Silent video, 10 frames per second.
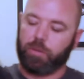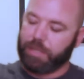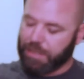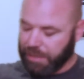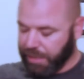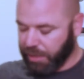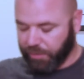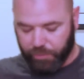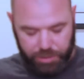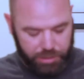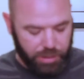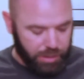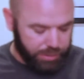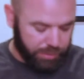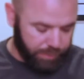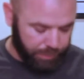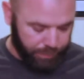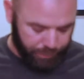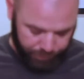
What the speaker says: on the sleeve, which is awesome.